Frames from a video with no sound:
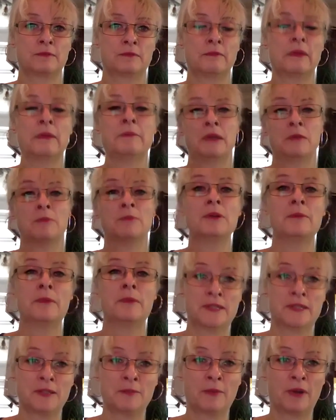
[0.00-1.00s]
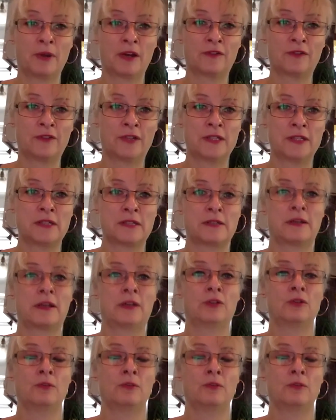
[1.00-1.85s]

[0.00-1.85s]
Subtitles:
maybe implementing biophilic design,